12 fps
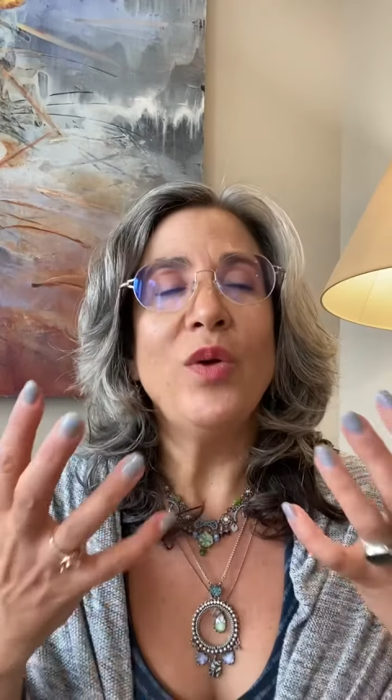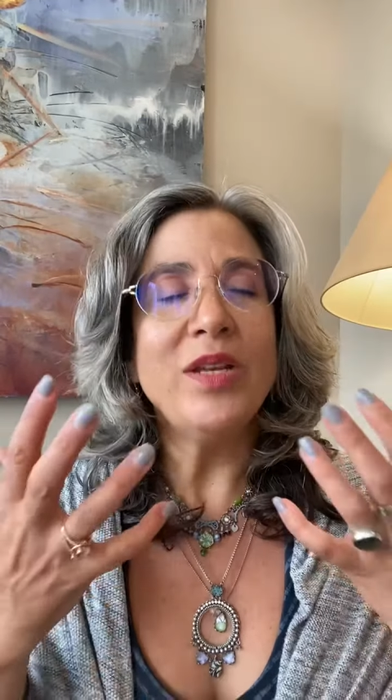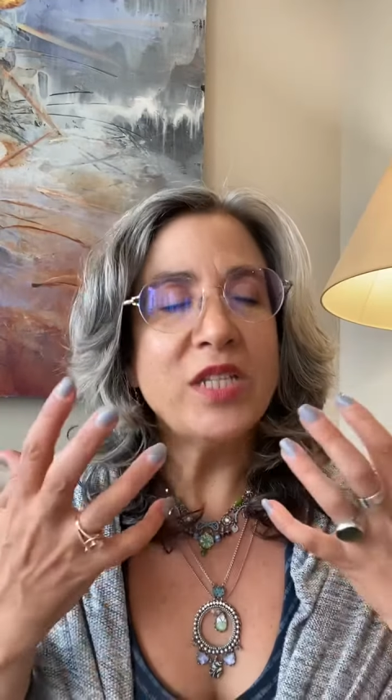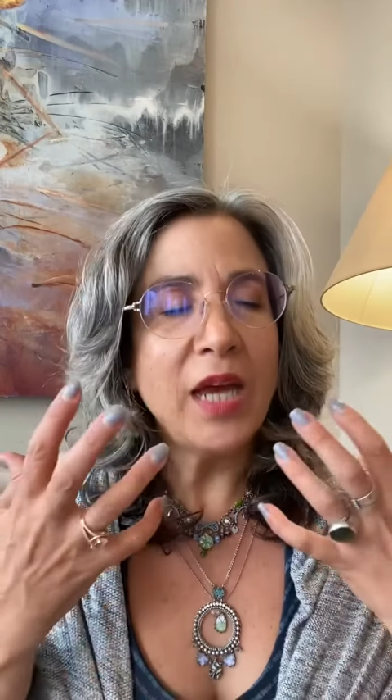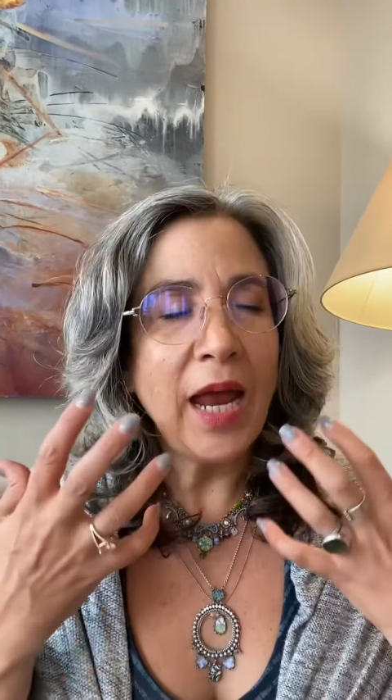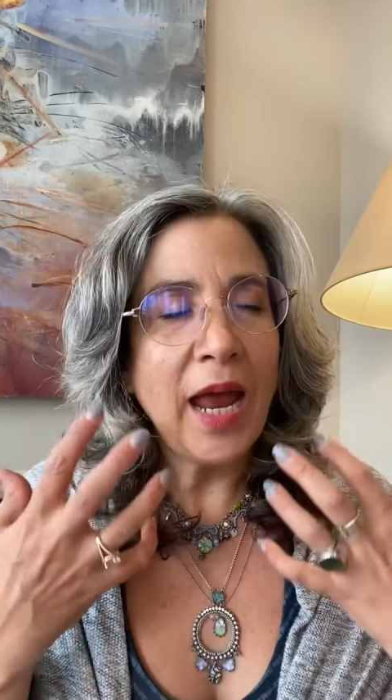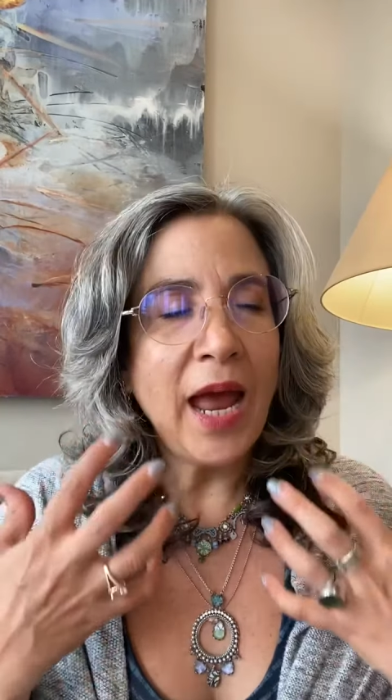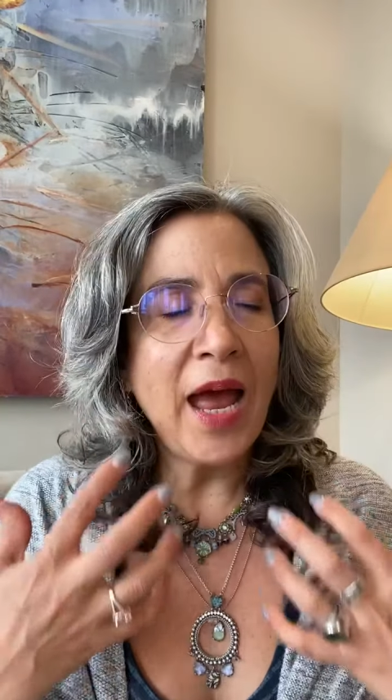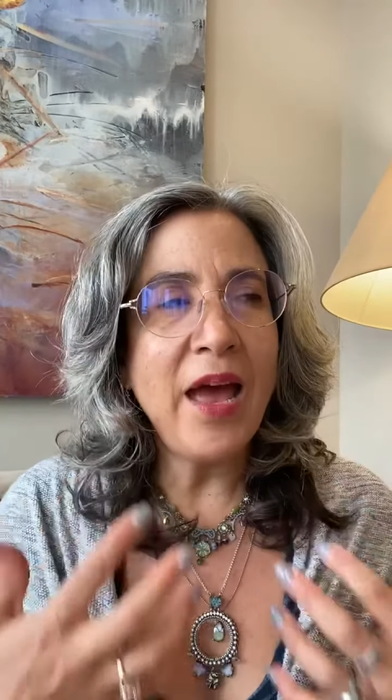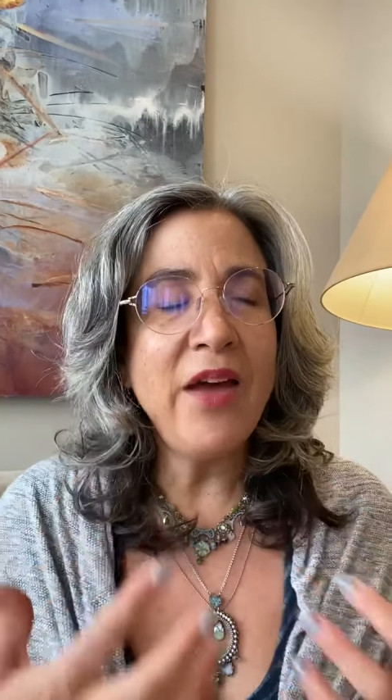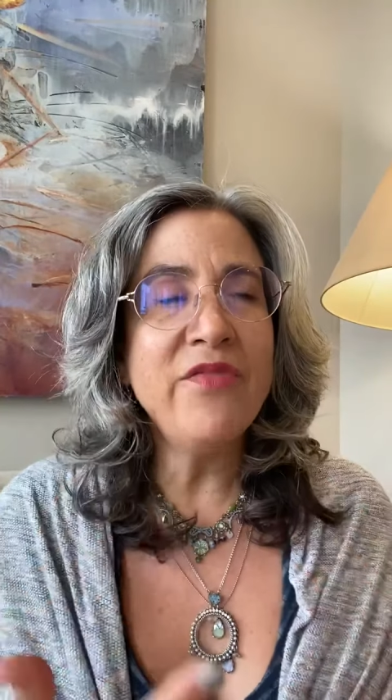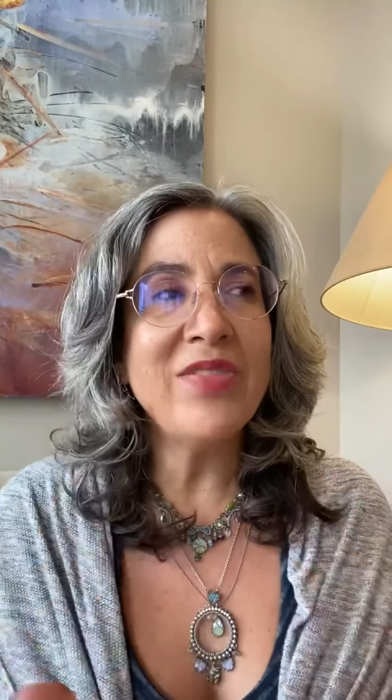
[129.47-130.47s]
To
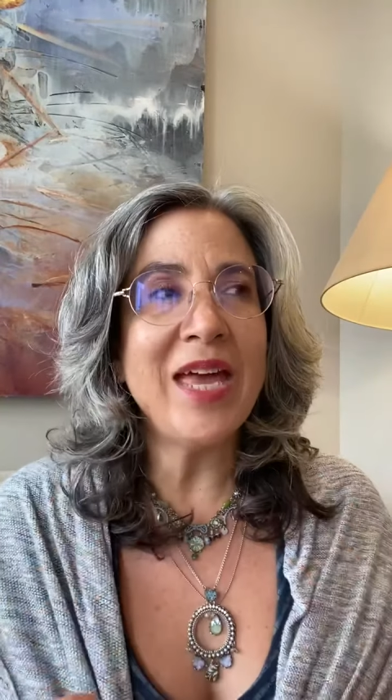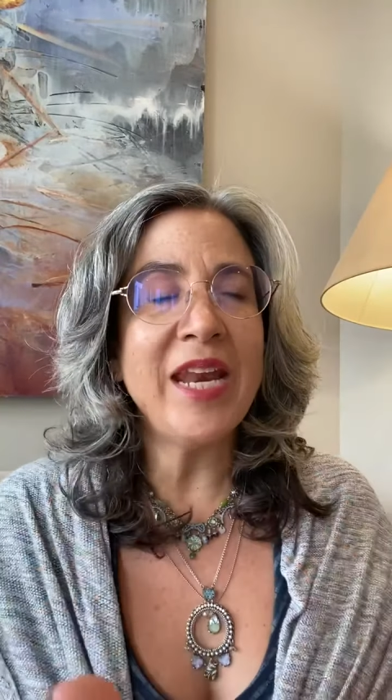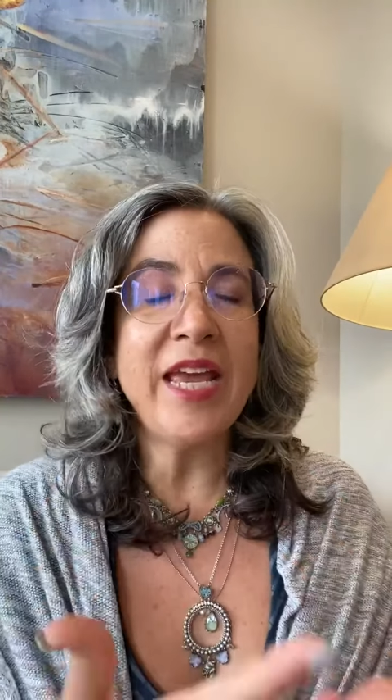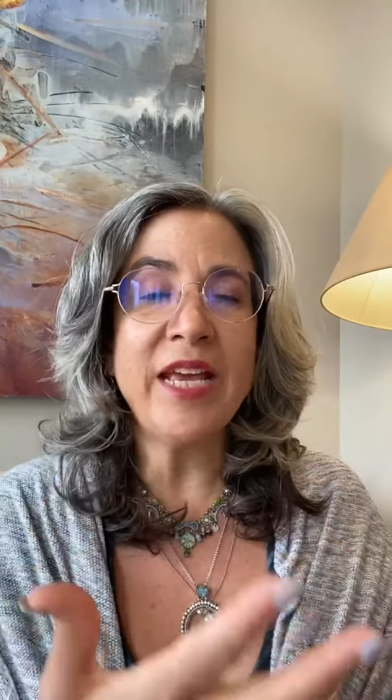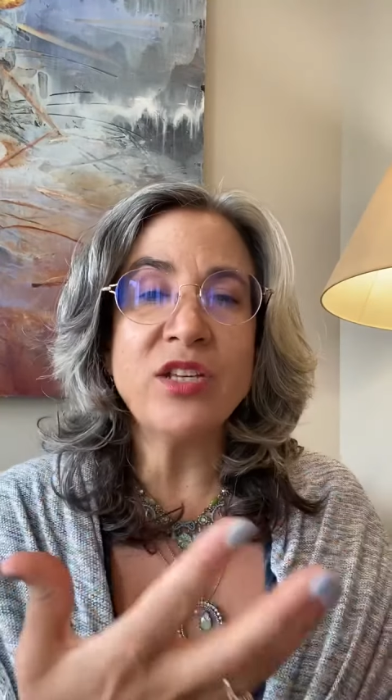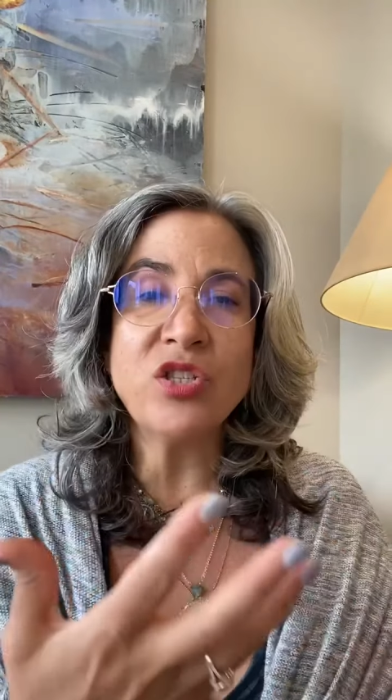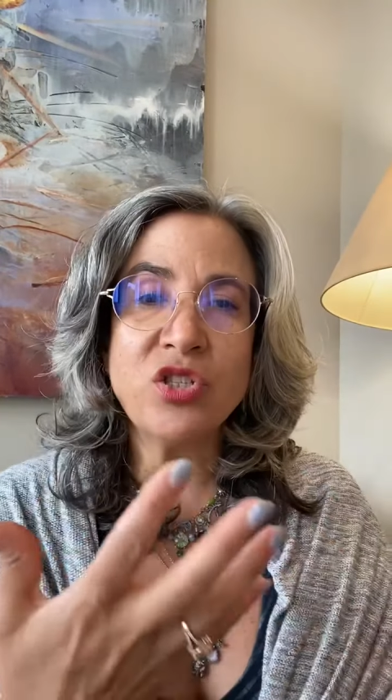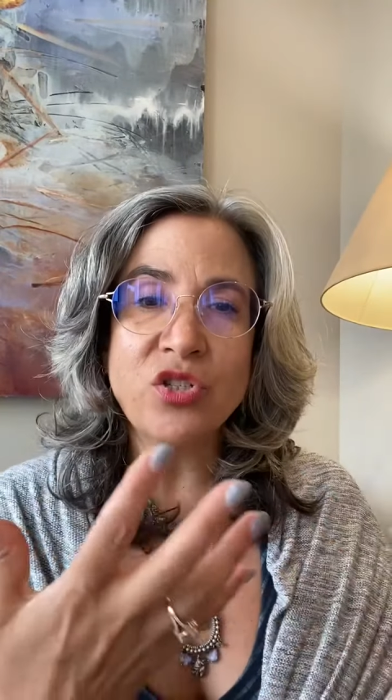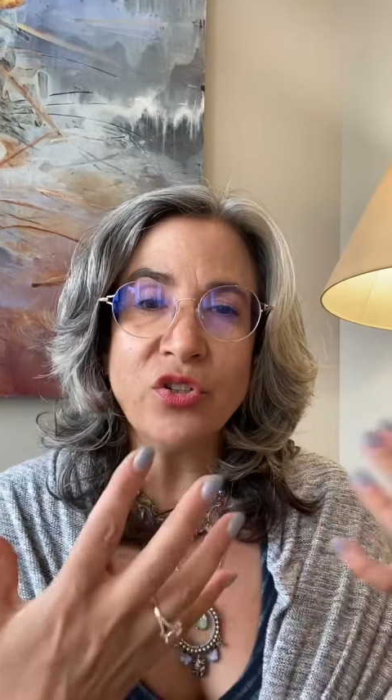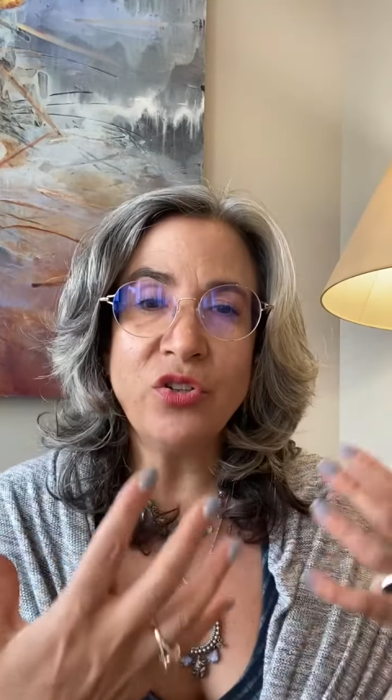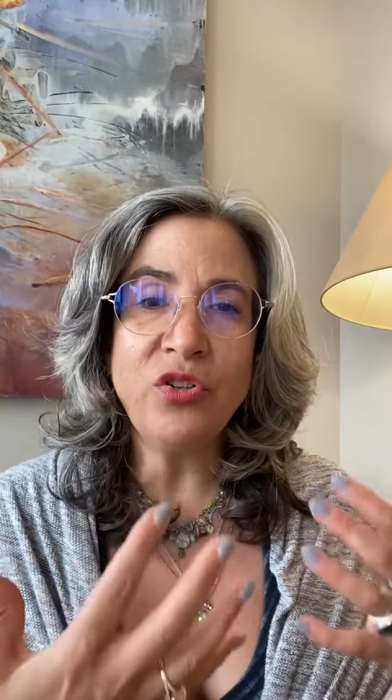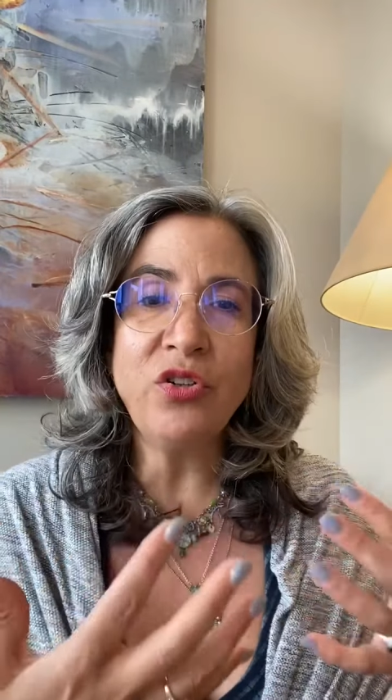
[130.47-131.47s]
have that
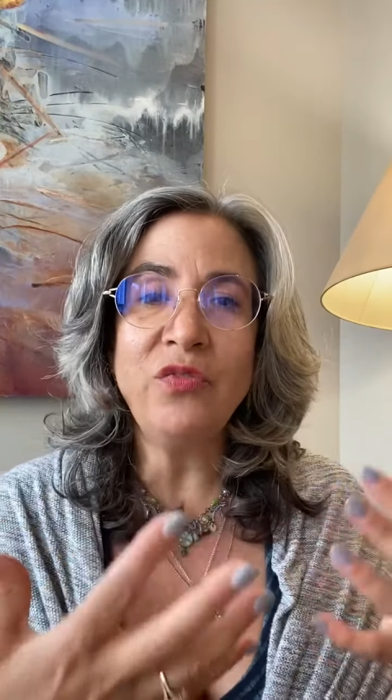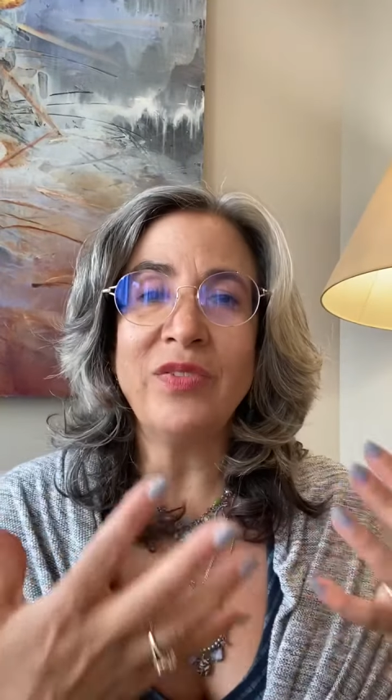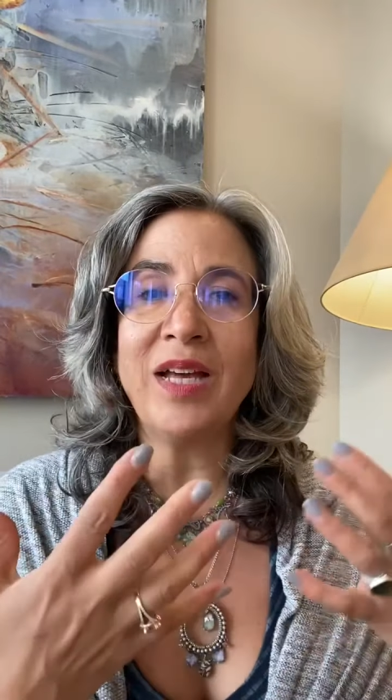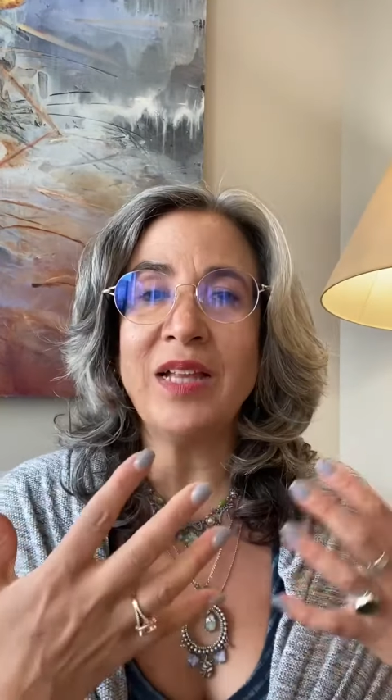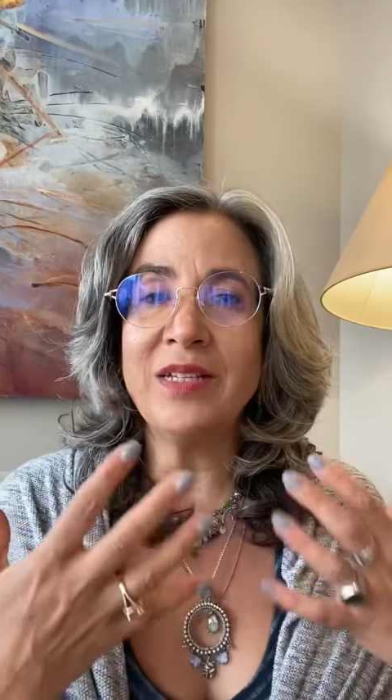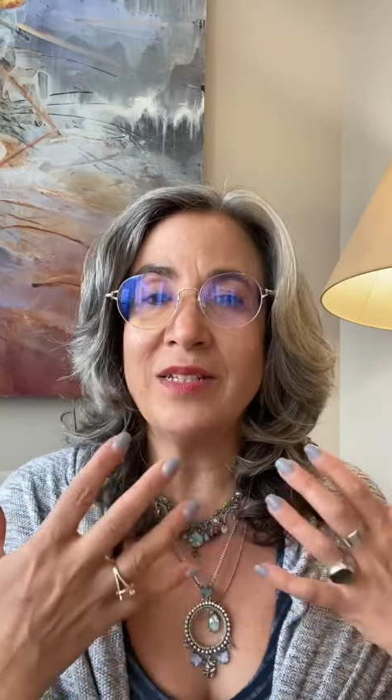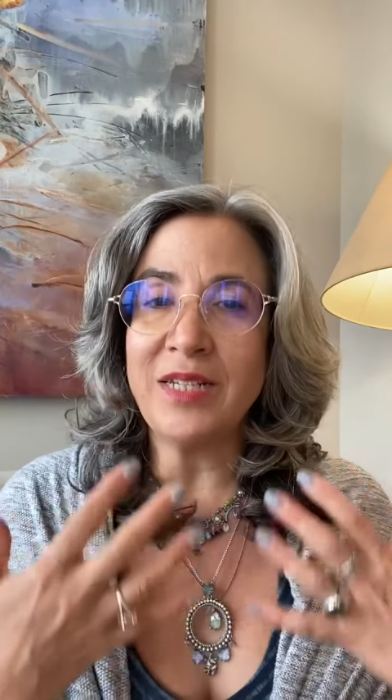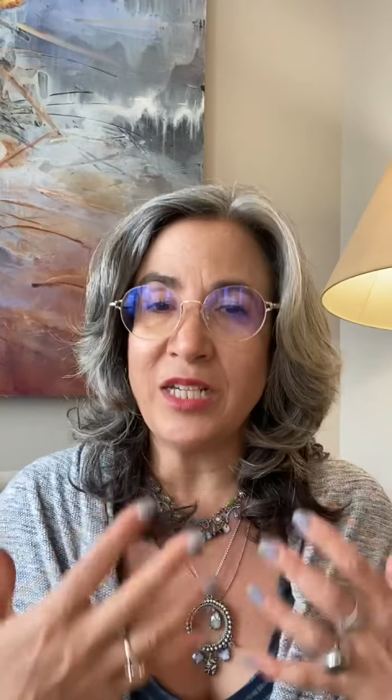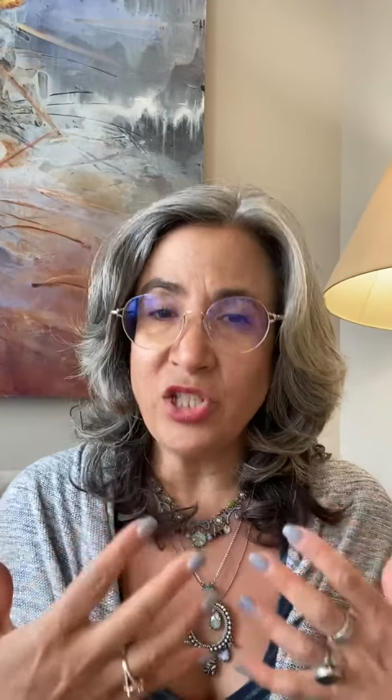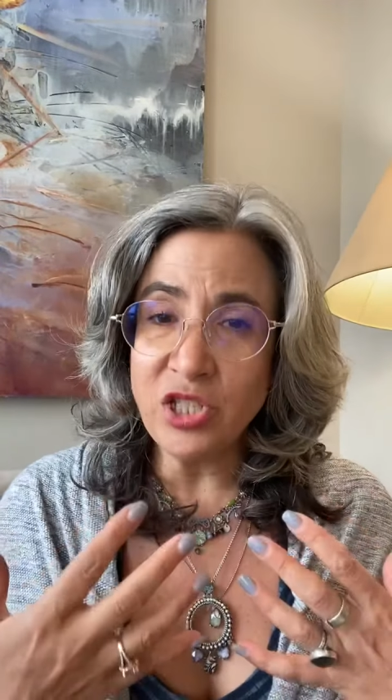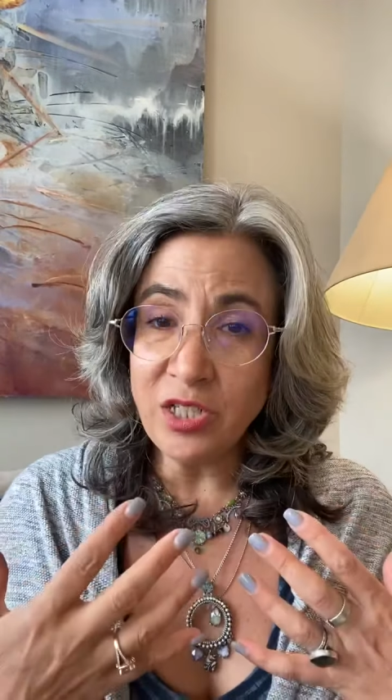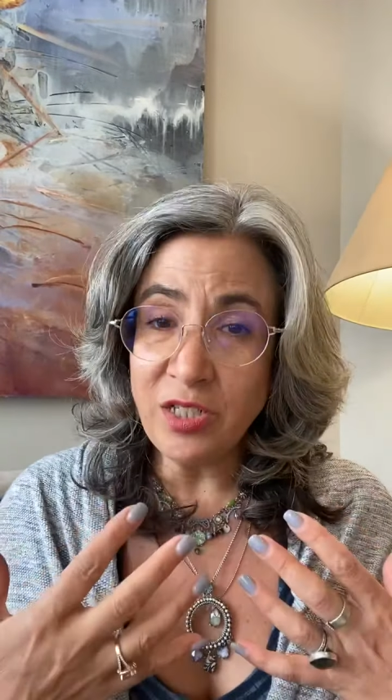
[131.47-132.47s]
external
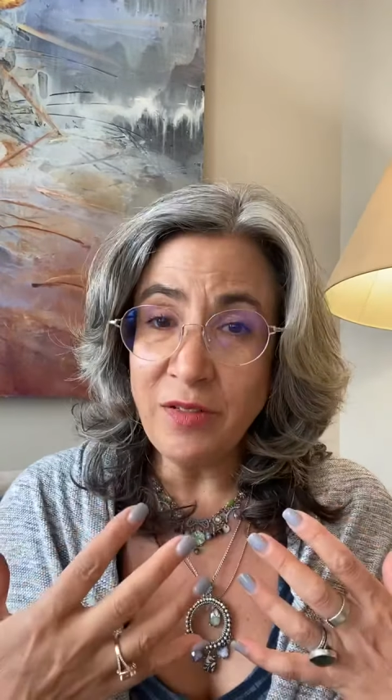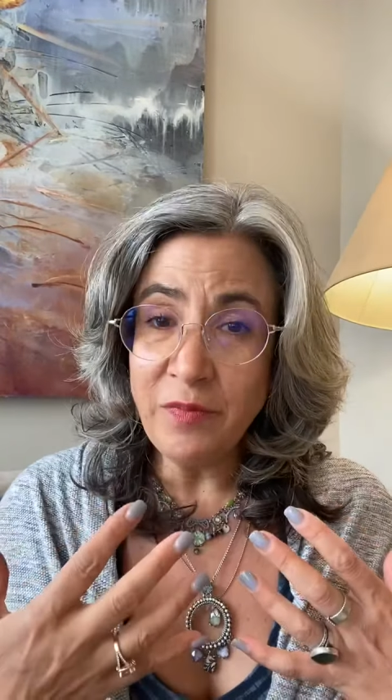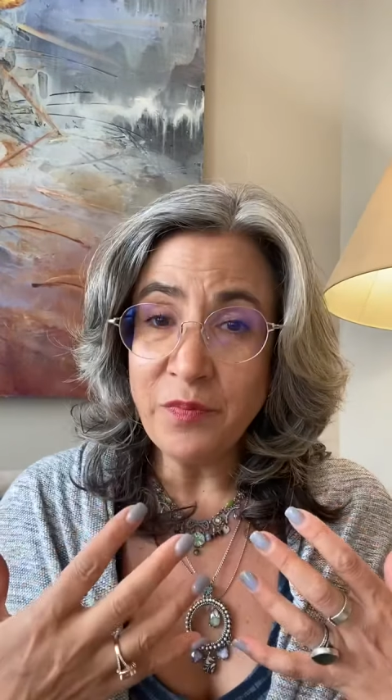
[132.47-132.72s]
validation,